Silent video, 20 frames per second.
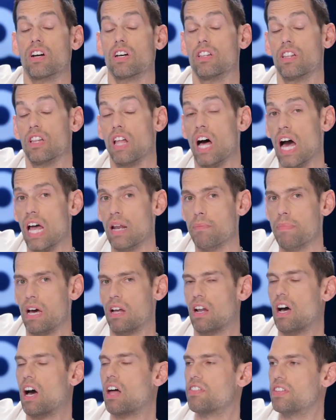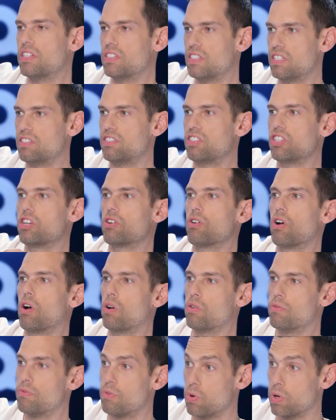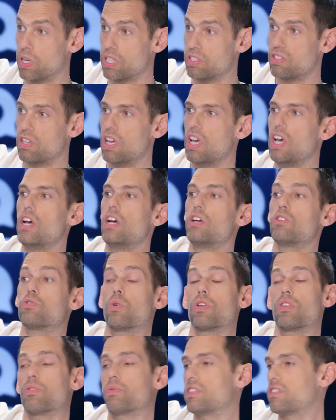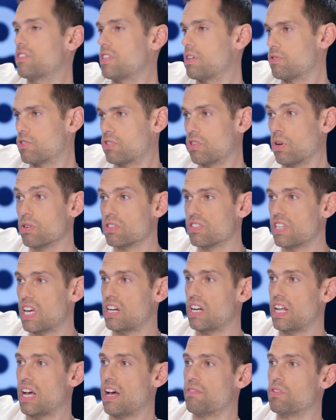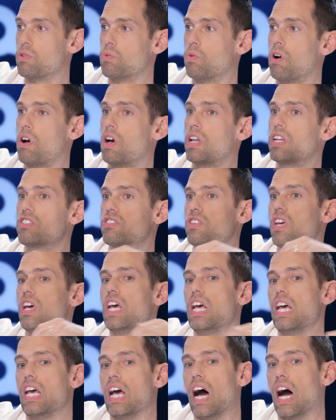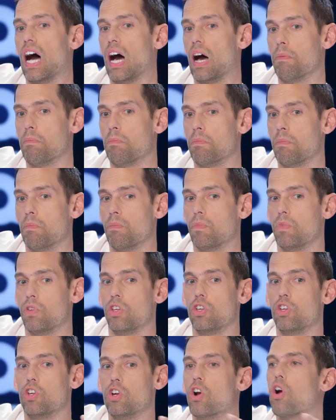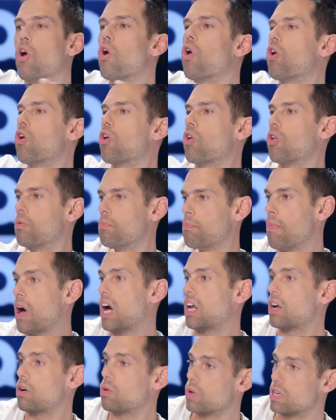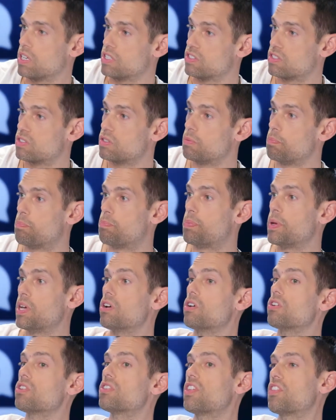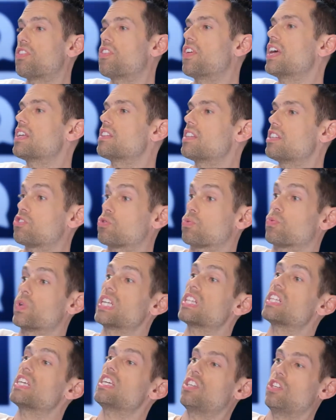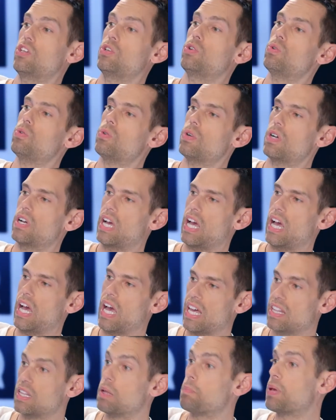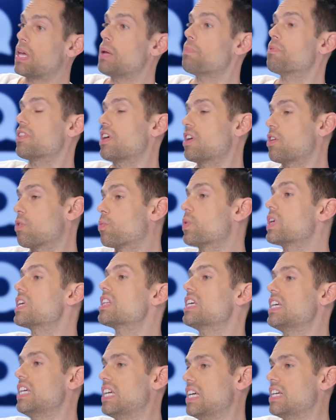talk a lot about authenticity, your own voice. It's one of the reasons I was so excited to have you on is um, your whole motto was build the thing that's really you, and the people that are really